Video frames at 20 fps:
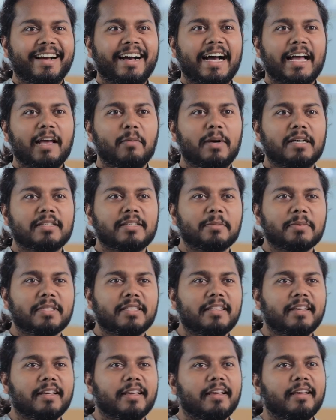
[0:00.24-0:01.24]
Hi, I'm Asim
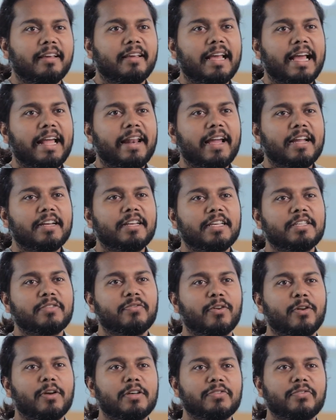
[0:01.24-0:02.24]
Siddiqui and I teach
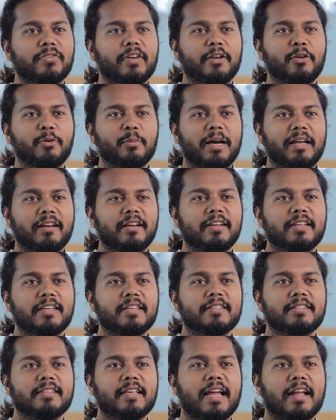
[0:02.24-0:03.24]
philosophy and
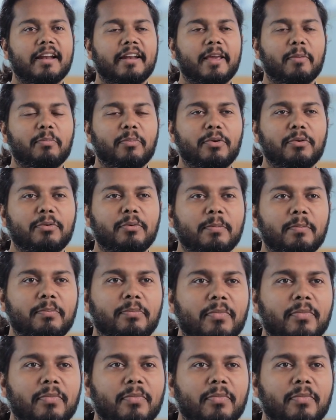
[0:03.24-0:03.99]
humanities at APU.